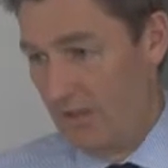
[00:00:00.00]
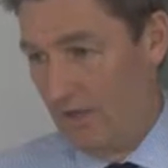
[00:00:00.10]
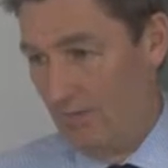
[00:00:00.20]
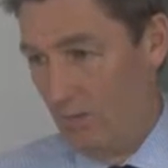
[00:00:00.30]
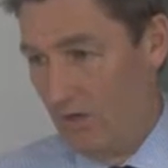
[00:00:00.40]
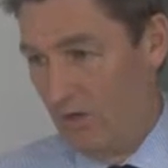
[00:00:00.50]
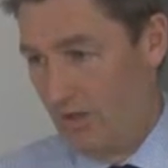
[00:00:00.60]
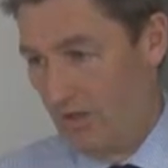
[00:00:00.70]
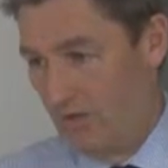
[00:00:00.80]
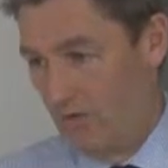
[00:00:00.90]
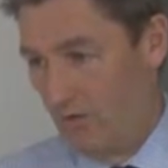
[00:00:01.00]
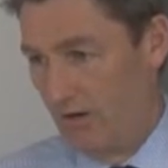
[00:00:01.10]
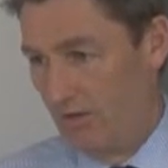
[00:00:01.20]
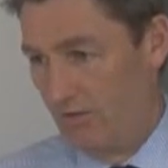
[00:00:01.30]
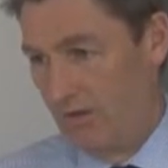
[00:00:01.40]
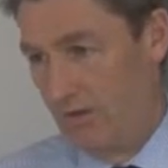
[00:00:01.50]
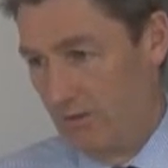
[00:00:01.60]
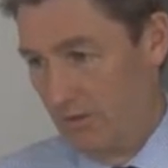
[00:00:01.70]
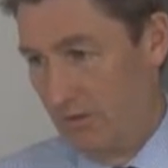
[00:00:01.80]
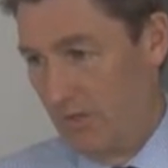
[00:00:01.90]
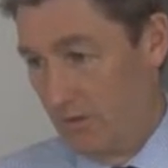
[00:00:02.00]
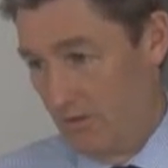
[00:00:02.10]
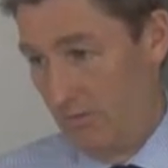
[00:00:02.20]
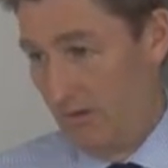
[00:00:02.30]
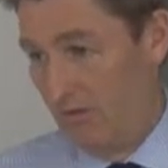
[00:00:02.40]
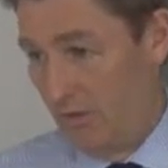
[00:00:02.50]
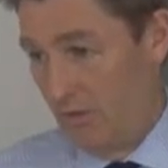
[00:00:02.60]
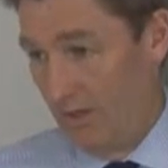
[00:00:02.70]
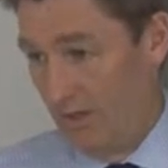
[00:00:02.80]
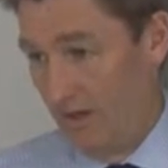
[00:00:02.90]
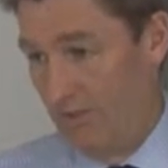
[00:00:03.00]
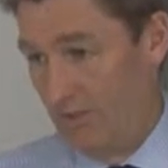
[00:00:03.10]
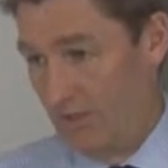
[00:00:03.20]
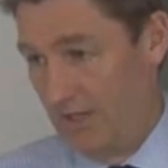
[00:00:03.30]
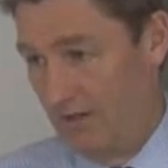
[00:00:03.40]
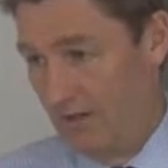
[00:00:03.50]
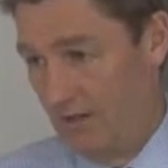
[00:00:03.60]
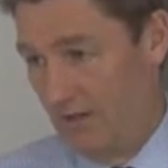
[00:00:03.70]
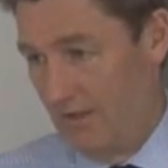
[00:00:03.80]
We're looking at growth in terms of production of about 2.5%.